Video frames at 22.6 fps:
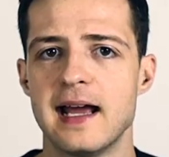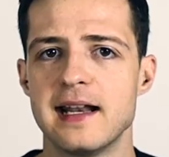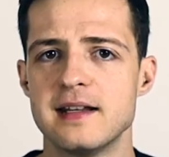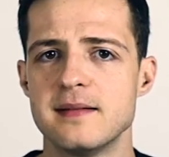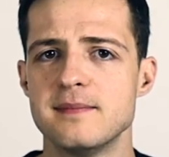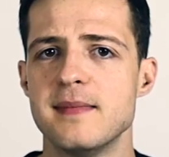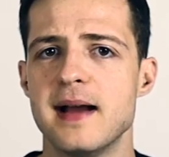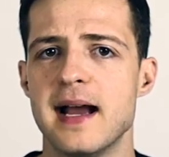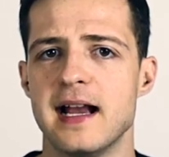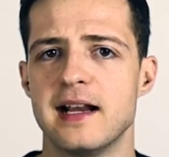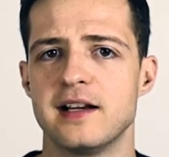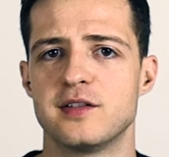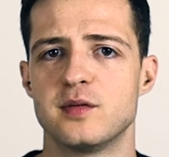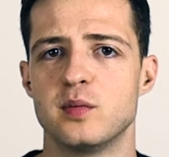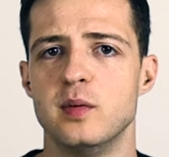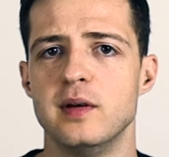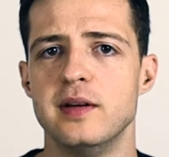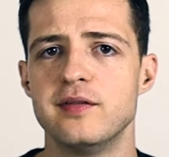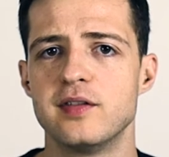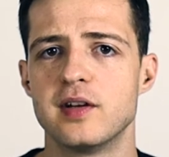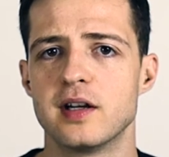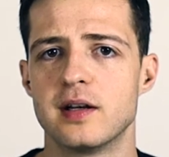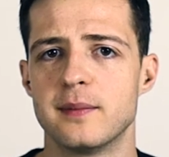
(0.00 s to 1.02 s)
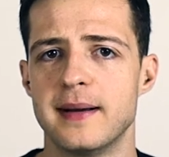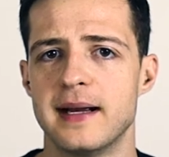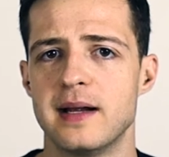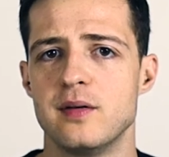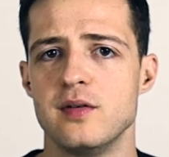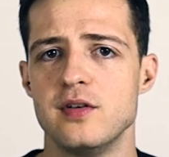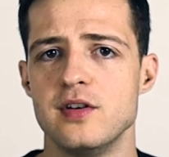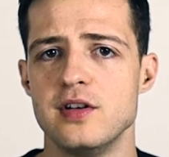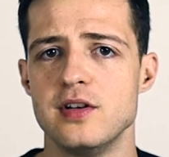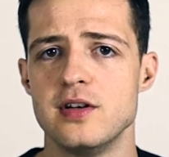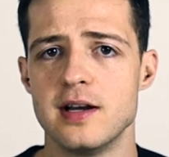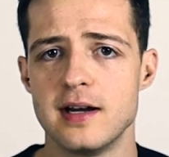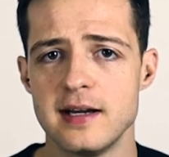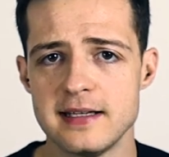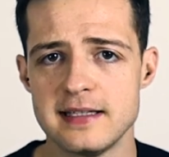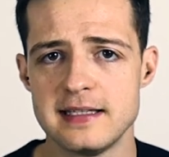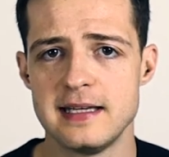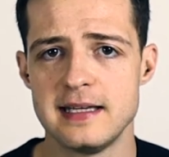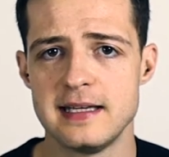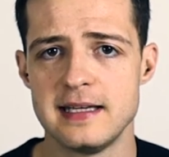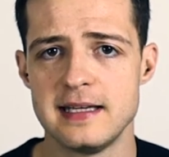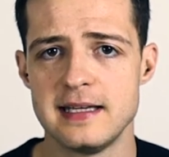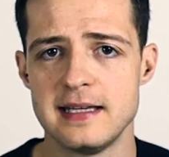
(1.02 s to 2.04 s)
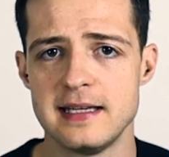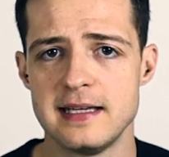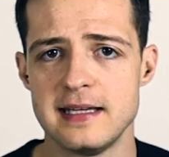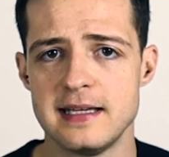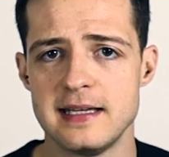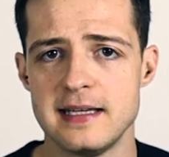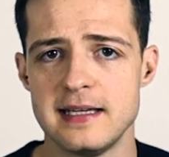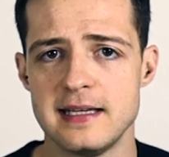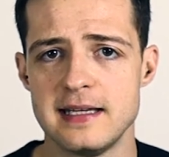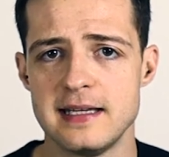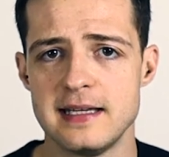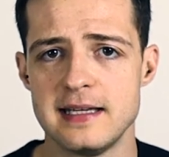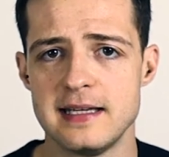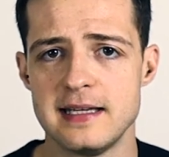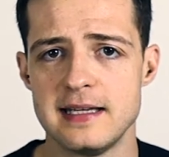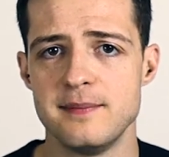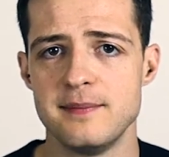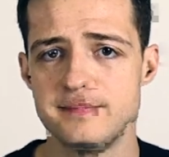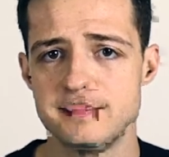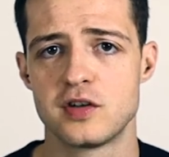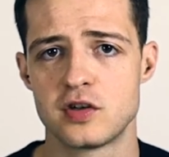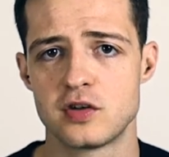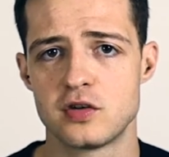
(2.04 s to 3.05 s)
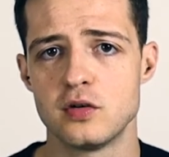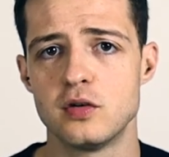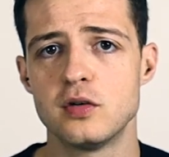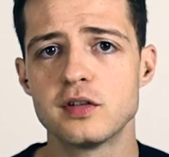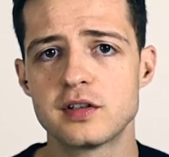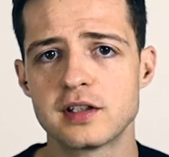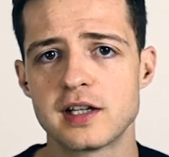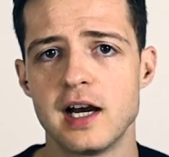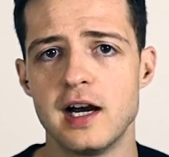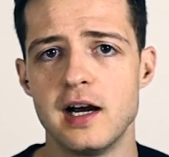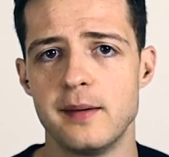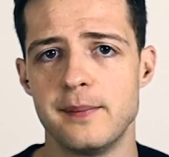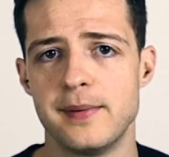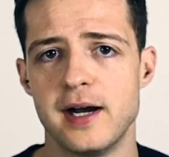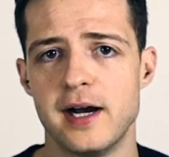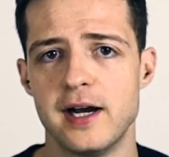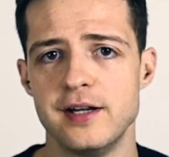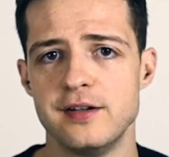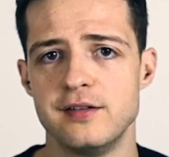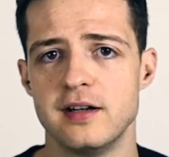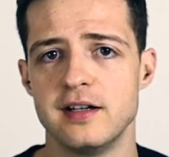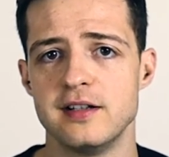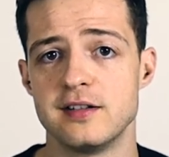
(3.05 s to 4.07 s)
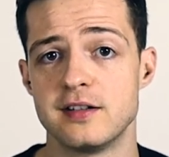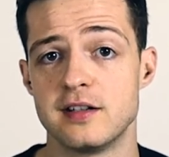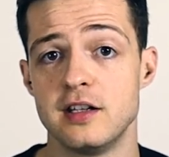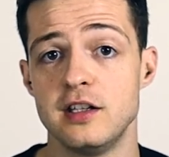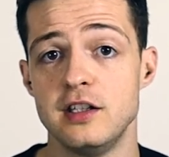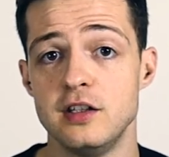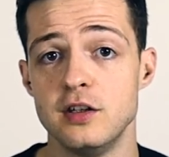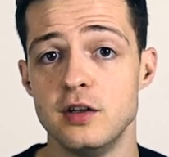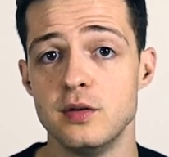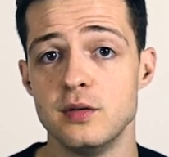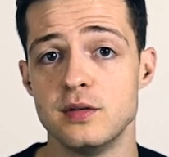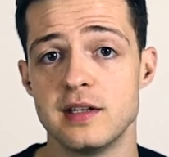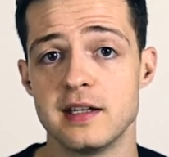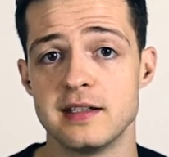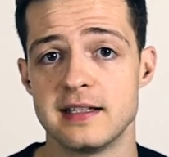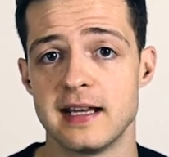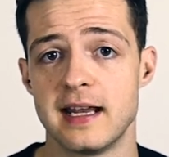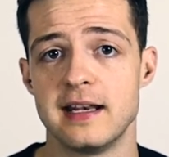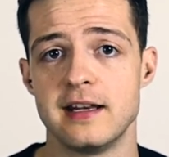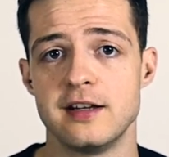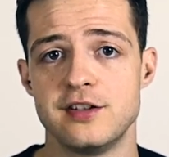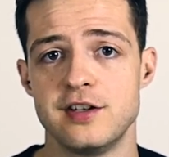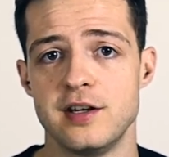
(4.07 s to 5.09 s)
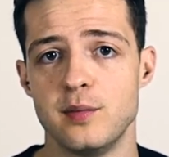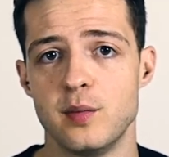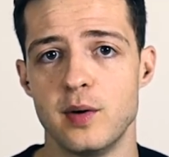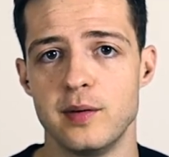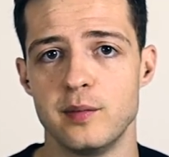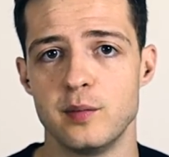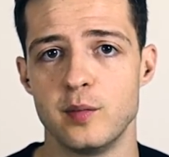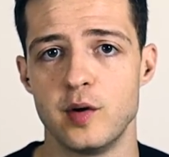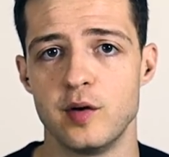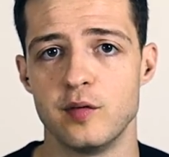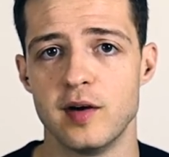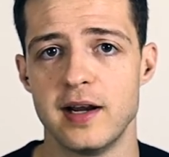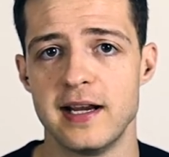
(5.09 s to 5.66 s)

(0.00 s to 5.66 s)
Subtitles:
At a max, we've got about 9 grams worth of stored carbohydrates to use as energy when we